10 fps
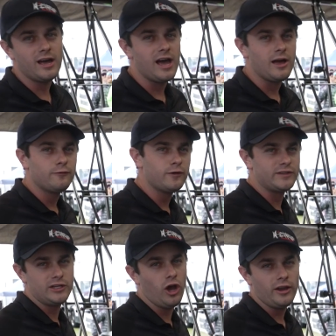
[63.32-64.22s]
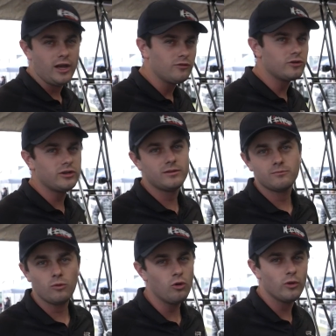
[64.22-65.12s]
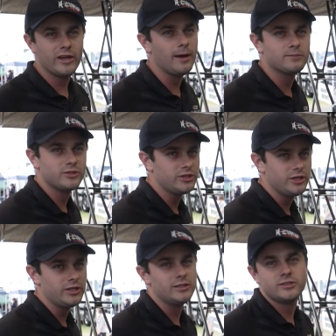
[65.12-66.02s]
uh, 5,900 all the way up to